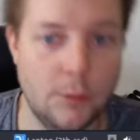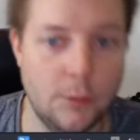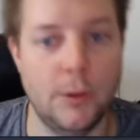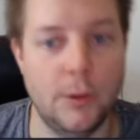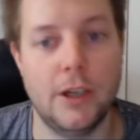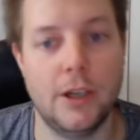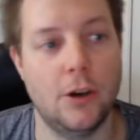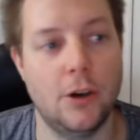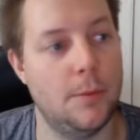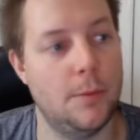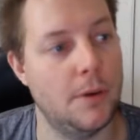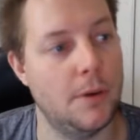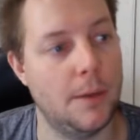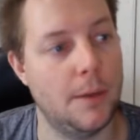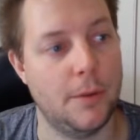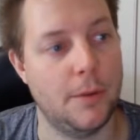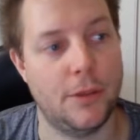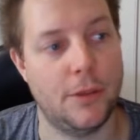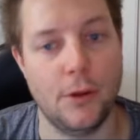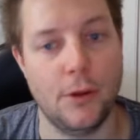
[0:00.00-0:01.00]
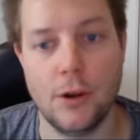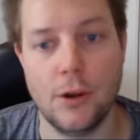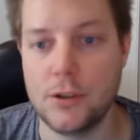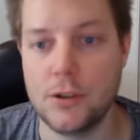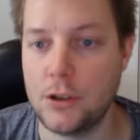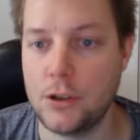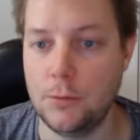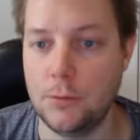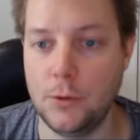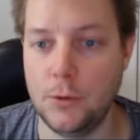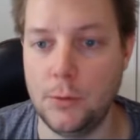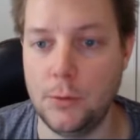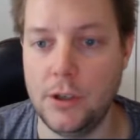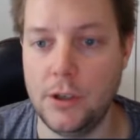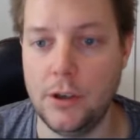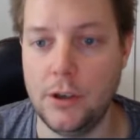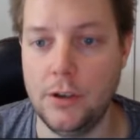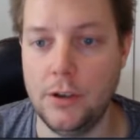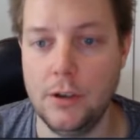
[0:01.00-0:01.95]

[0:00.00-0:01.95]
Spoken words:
we can open up a third terminal window